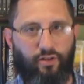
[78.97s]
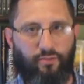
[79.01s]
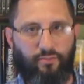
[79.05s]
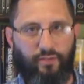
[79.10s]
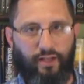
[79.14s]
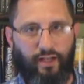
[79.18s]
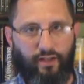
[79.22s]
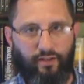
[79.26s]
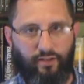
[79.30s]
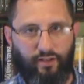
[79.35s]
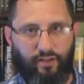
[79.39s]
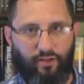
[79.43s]
Come
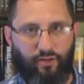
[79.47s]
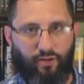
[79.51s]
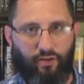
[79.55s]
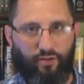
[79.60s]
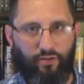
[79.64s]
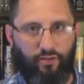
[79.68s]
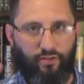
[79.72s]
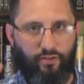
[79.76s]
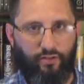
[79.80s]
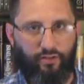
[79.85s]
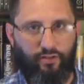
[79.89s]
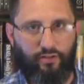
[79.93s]
down to the
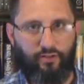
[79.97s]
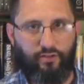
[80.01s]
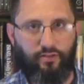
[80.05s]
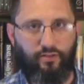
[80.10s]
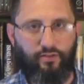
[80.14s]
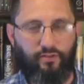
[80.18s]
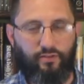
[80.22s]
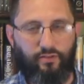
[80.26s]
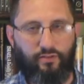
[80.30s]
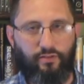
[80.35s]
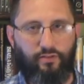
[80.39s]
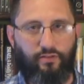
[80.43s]
altar and,
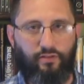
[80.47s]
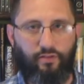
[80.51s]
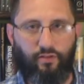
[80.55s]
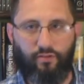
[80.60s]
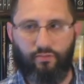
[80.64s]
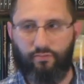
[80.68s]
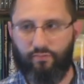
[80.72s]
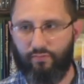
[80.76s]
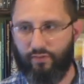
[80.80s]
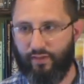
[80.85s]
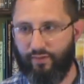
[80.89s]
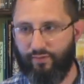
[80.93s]
you know,